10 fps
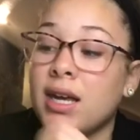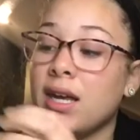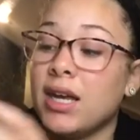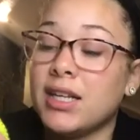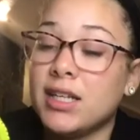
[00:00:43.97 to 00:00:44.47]

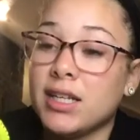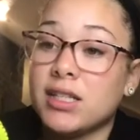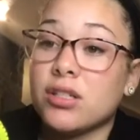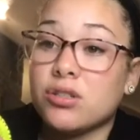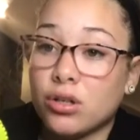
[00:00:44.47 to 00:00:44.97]

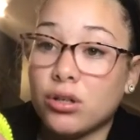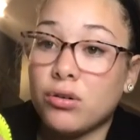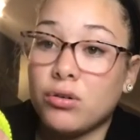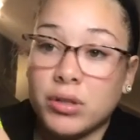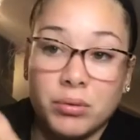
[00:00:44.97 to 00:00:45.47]
It's a
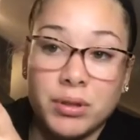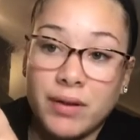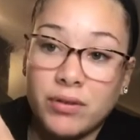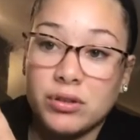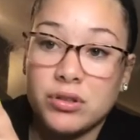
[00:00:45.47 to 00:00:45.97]
circle and it will
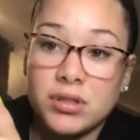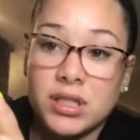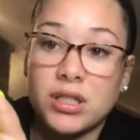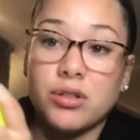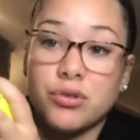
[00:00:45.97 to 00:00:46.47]
never lose
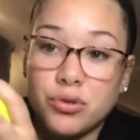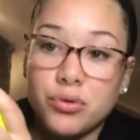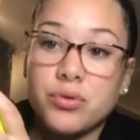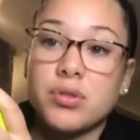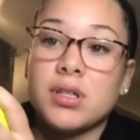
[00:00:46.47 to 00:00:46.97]

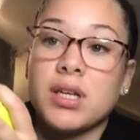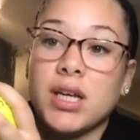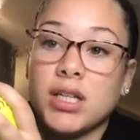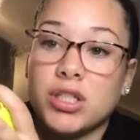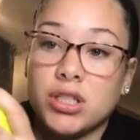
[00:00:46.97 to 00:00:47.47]

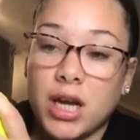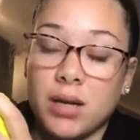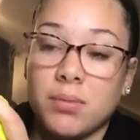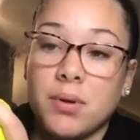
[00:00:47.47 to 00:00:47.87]
its shape.